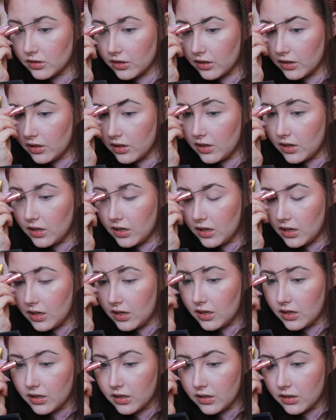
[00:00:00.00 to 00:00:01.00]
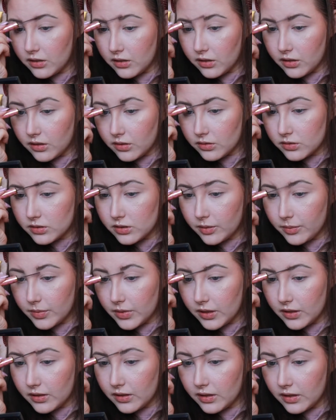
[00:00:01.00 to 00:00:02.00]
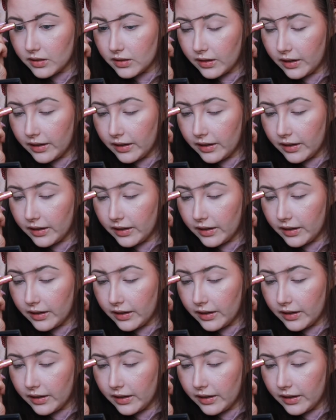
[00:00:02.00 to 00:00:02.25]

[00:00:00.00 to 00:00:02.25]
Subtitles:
or, you know, something like